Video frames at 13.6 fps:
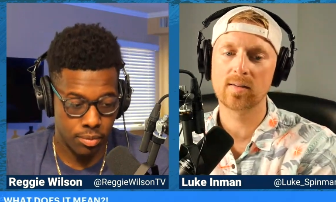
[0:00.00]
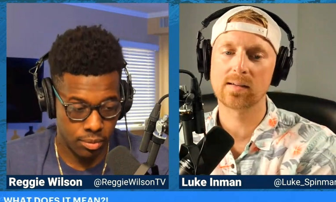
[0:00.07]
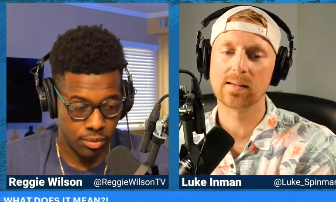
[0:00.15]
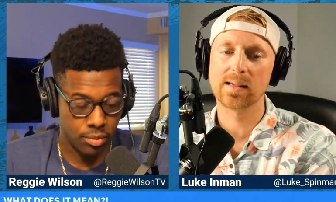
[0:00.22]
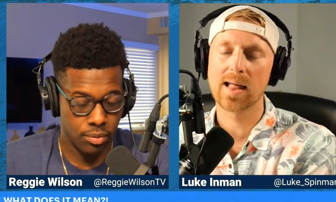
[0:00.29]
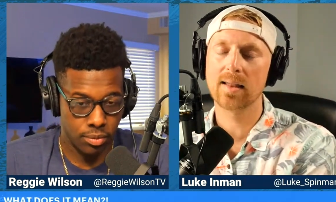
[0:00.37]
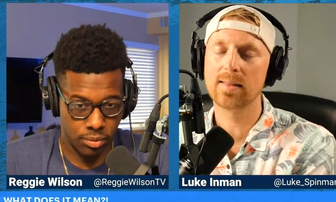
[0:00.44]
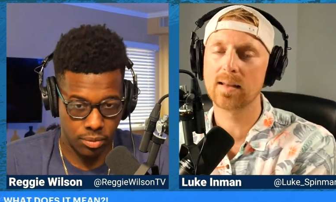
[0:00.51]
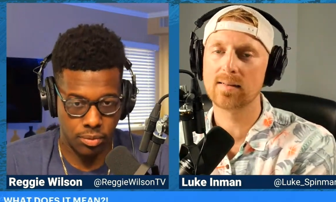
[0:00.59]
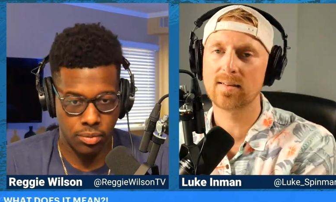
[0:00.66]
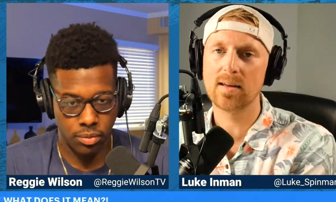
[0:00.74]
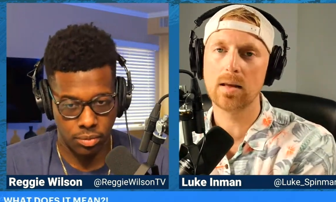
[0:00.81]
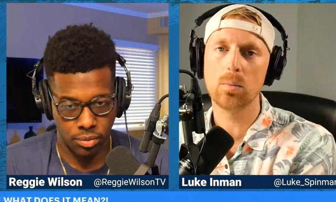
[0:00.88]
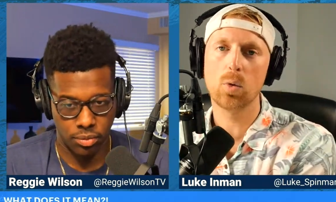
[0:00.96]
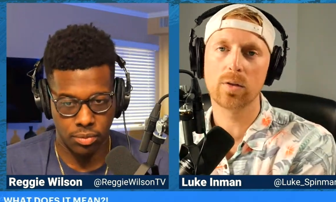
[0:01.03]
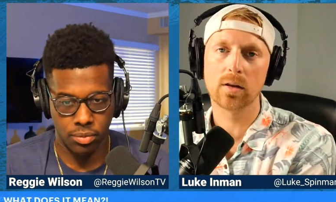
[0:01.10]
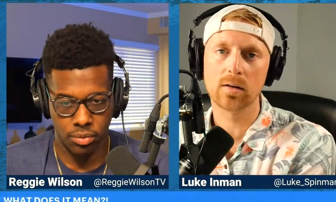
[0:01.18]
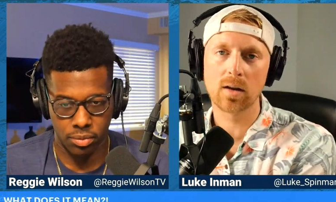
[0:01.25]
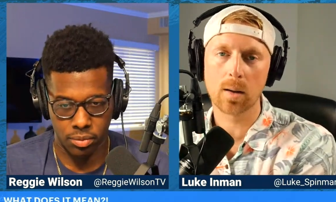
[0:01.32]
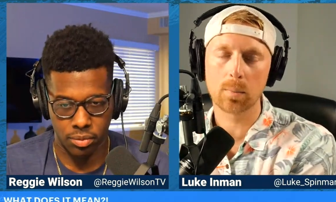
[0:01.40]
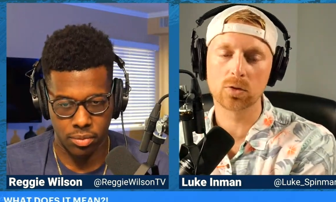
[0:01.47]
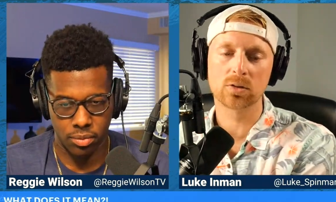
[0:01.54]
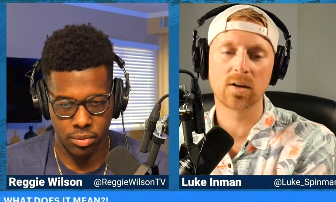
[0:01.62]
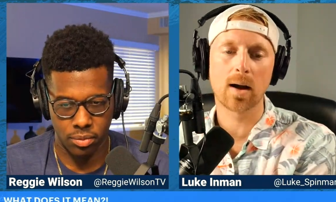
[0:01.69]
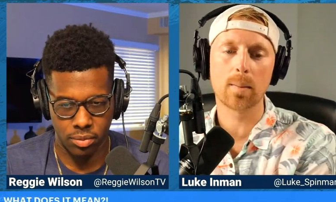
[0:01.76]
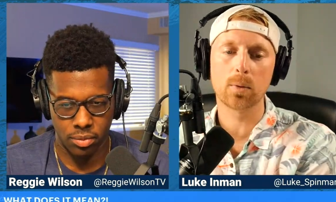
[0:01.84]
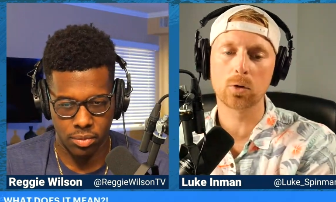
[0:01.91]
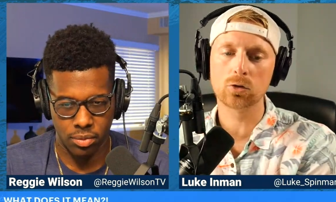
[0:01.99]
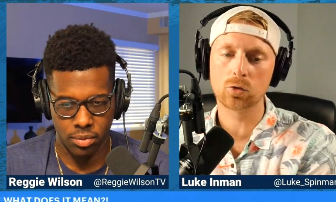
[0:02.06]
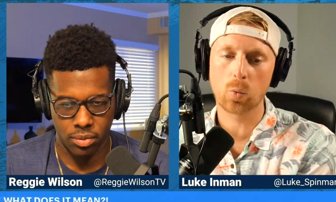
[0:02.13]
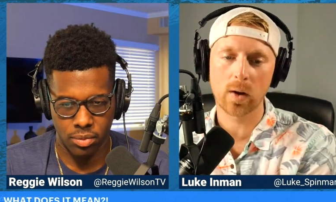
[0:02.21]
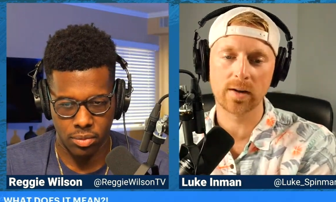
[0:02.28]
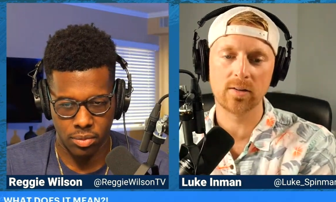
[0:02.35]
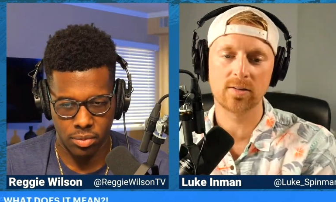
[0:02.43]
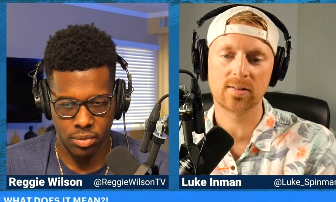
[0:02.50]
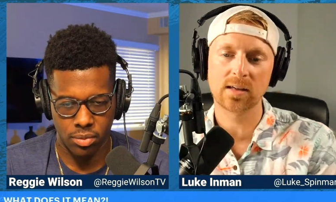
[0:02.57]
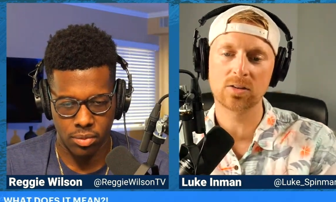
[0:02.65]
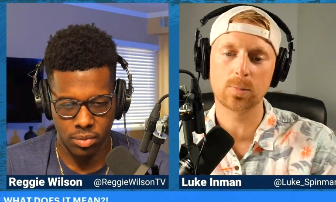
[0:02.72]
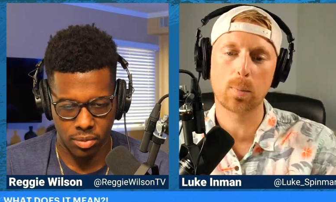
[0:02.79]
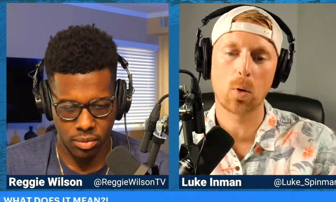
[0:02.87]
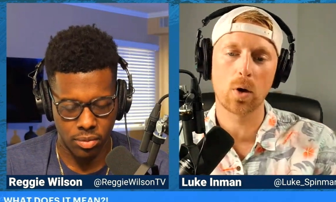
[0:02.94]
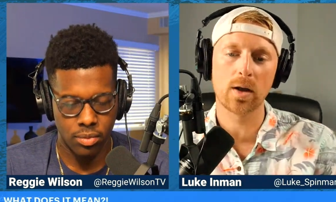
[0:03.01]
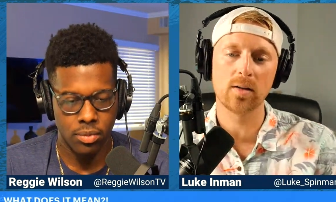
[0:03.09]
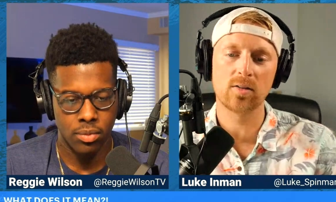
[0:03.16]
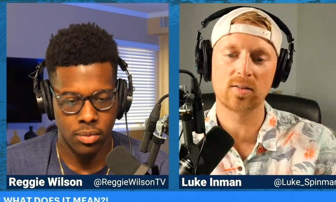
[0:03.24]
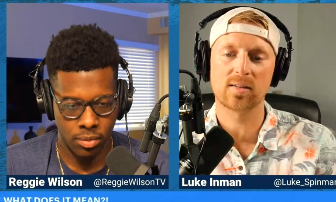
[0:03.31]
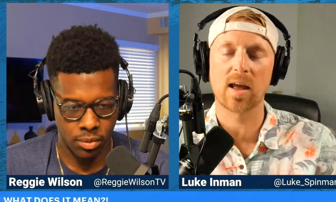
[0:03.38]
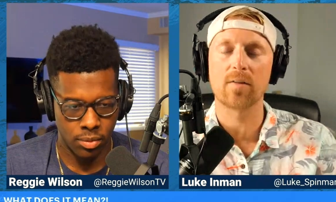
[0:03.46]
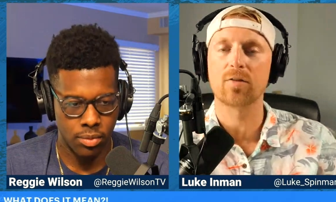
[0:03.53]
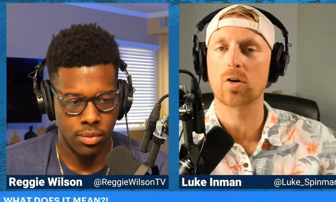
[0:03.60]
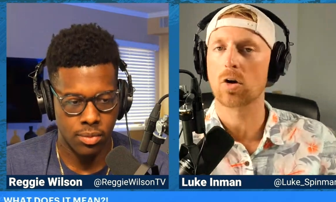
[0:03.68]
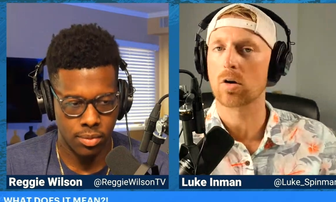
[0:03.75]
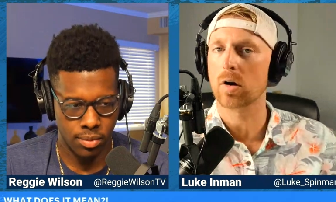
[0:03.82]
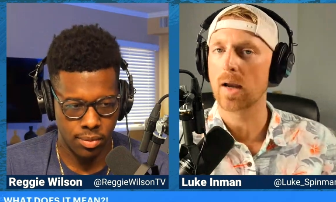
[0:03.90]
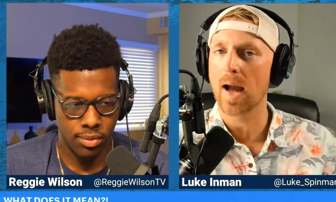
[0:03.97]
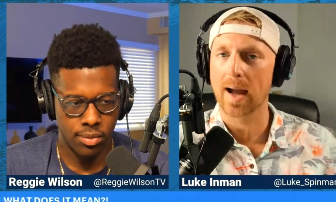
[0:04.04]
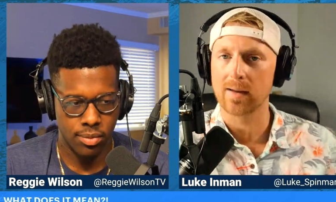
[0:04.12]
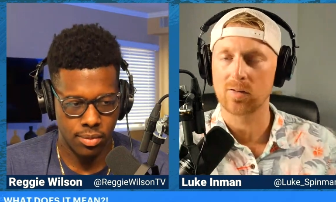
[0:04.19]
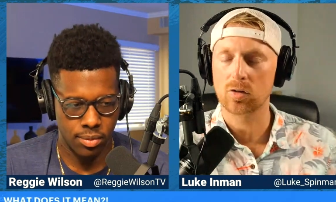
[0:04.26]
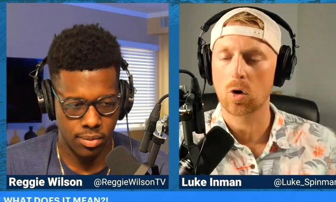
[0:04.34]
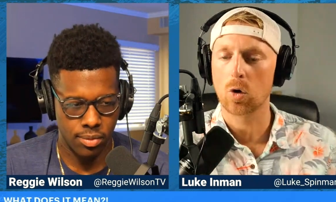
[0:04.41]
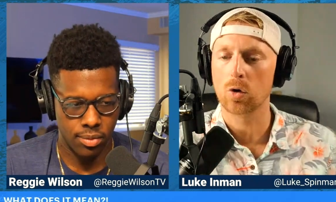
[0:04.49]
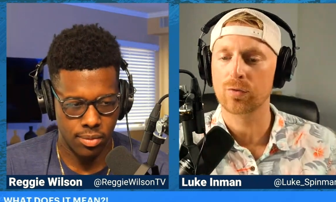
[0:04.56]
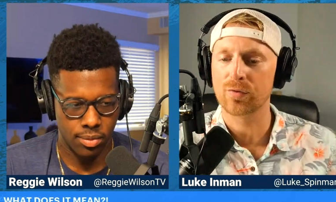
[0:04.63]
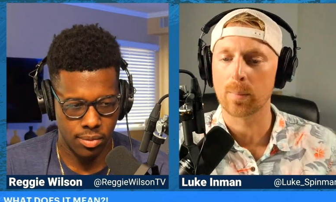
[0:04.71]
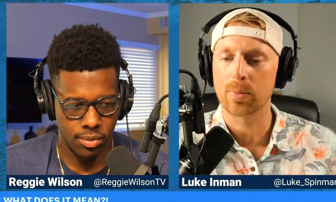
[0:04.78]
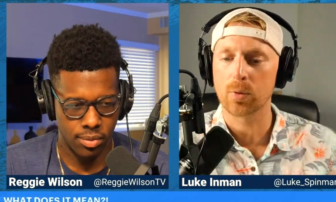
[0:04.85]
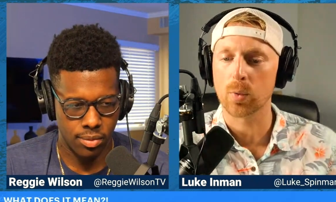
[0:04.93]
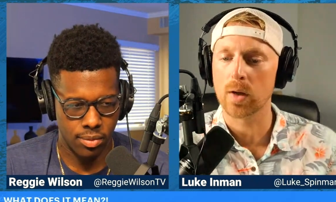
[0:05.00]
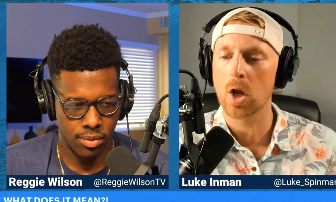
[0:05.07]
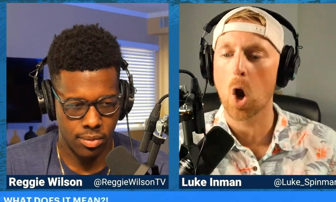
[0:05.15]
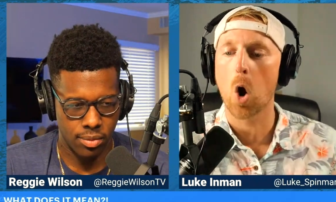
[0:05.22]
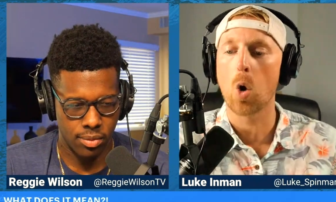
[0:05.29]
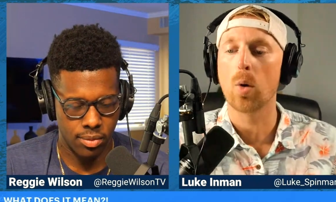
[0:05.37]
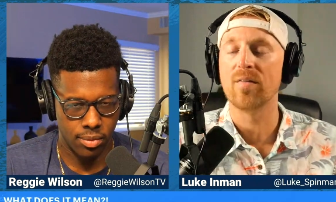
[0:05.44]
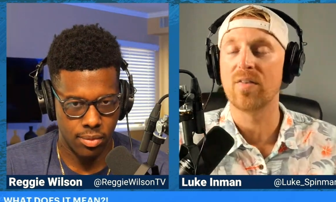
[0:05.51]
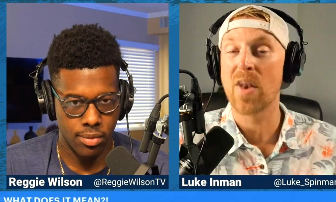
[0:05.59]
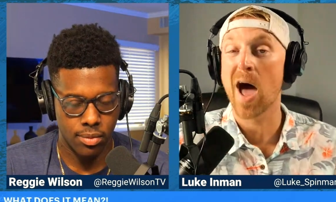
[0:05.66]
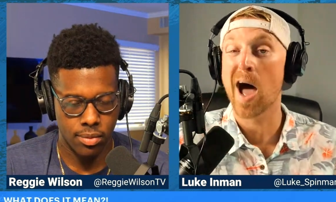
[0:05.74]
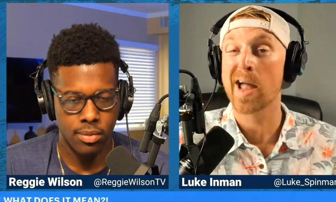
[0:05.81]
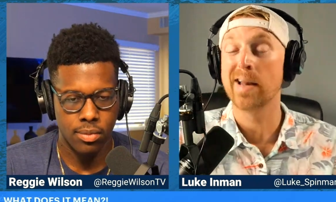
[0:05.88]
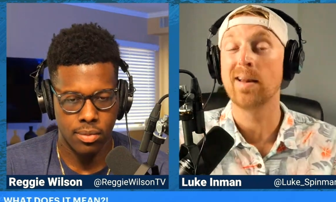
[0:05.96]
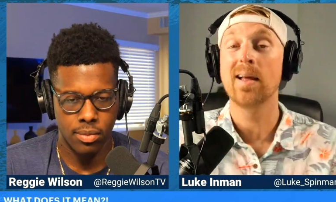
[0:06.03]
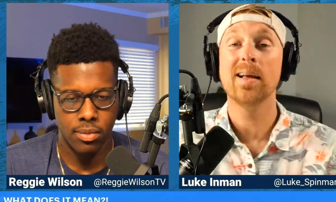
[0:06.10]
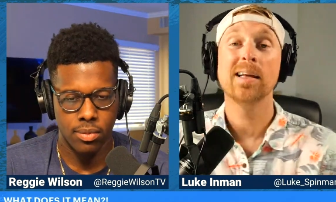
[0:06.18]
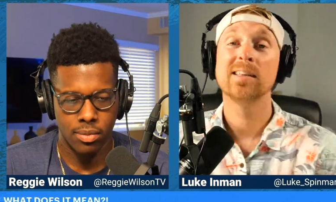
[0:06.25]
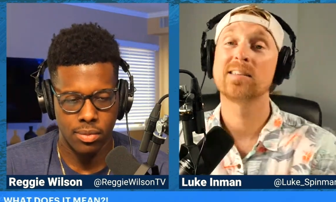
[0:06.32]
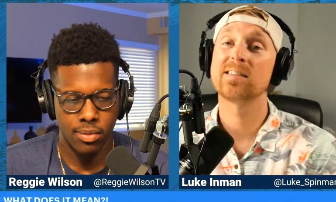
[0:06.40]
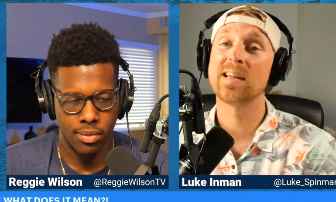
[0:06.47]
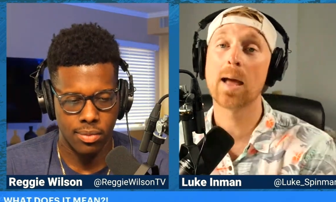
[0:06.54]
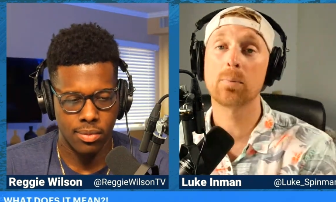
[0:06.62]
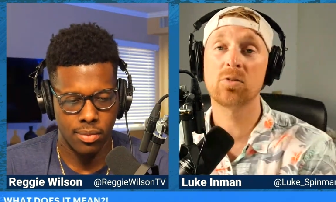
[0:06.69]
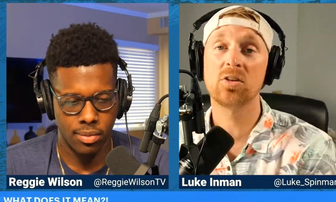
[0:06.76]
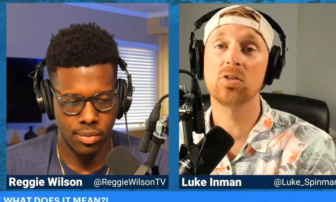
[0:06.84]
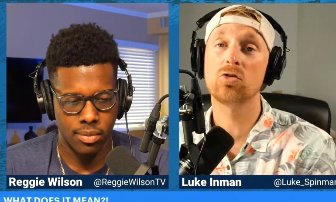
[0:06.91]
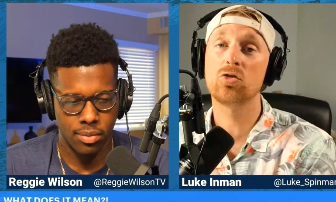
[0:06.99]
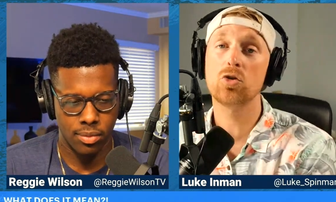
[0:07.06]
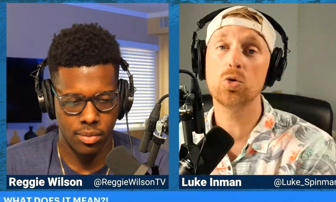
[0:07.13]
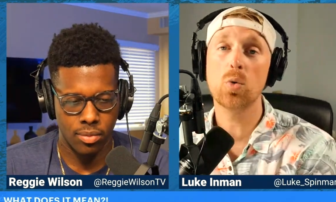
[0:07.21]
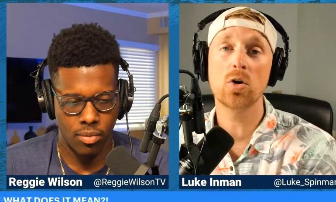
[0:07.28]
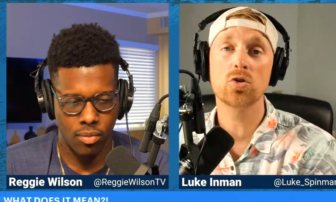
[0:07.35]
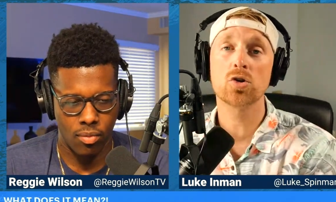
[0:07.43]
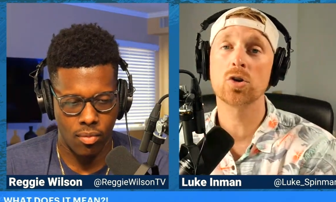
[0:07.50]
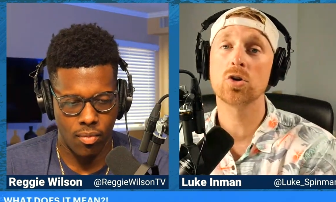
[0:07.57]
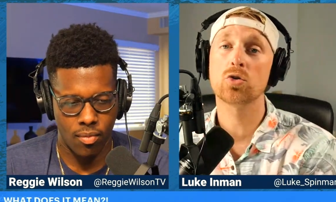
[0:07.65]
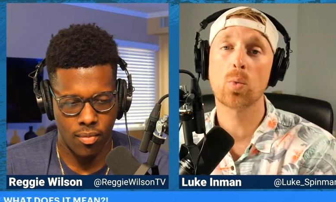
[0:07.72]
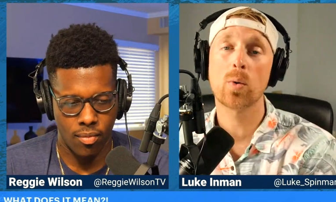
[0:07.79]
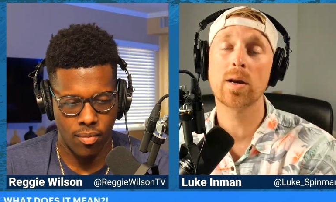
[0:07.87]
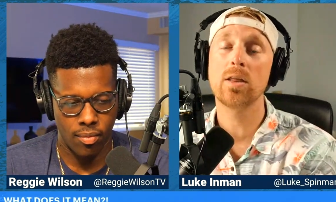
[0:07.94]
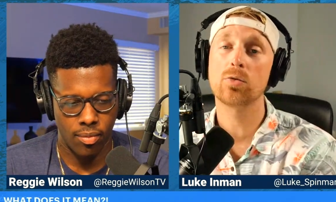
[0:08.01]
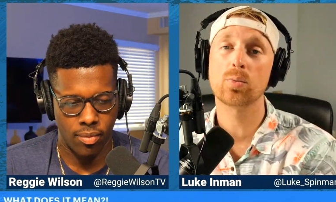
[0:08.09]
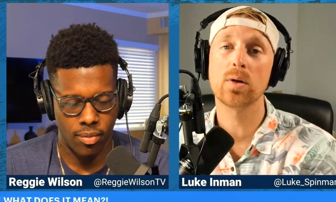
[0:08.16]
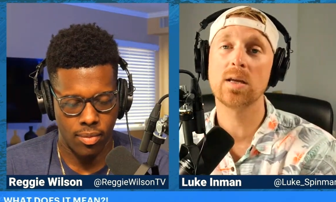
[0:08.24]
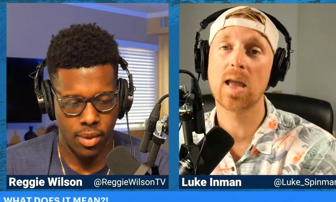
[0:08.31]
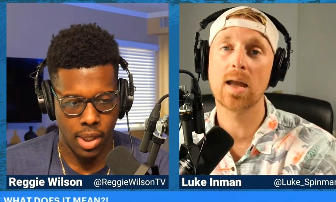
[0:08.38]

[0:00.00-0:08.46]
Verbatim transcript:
Speaker 1: led the team with a double double, 26 points. Steph Curry, ice cold from 3, 0 of 9, snaps his 223 game